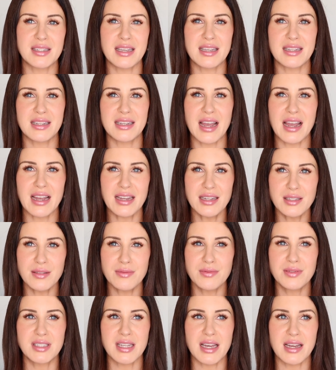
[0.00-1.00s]
It kind
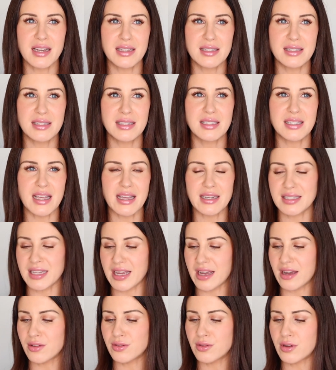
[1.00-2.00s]
of does set down.